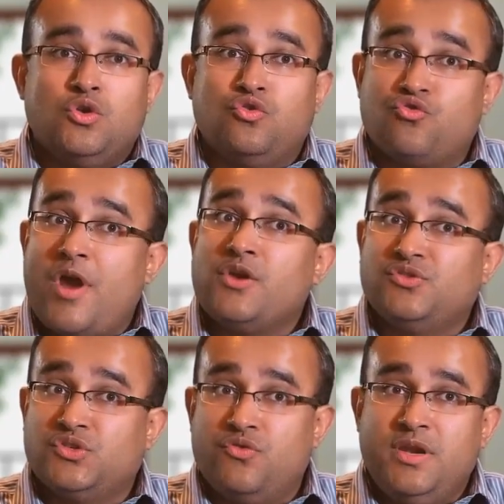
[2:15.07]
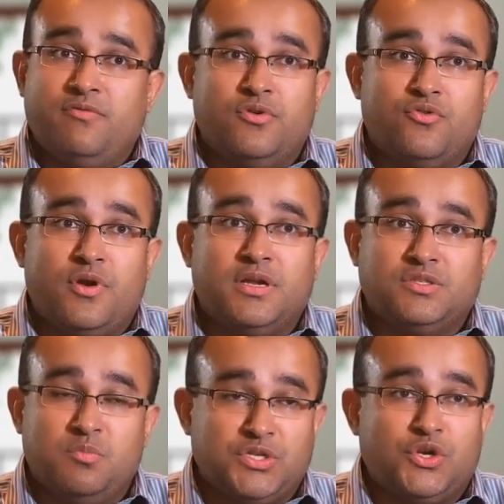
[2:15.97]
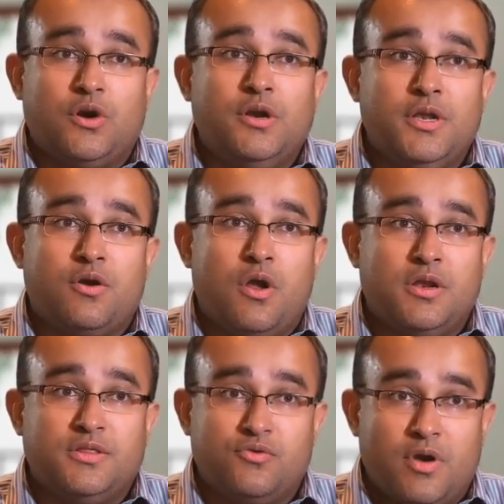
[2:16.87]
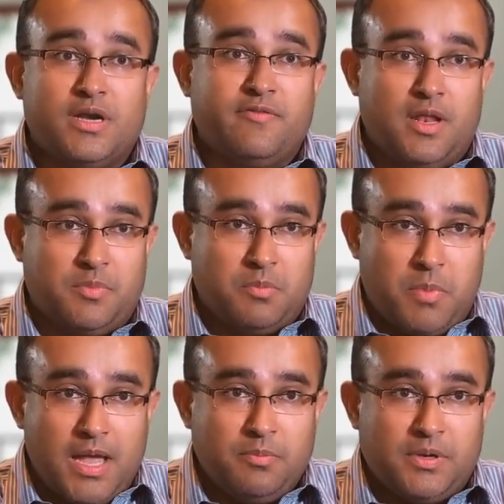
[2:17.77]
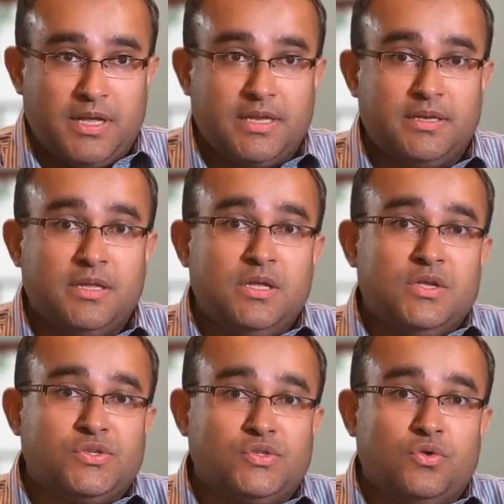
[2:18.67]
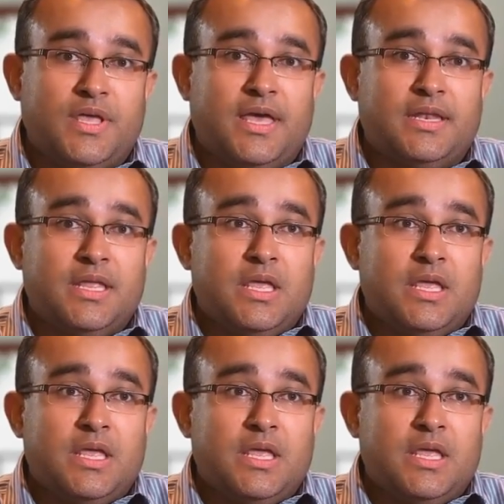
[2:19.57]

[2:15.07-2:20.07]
to try to screen for drugs much earlier on in the drug development pipeline so that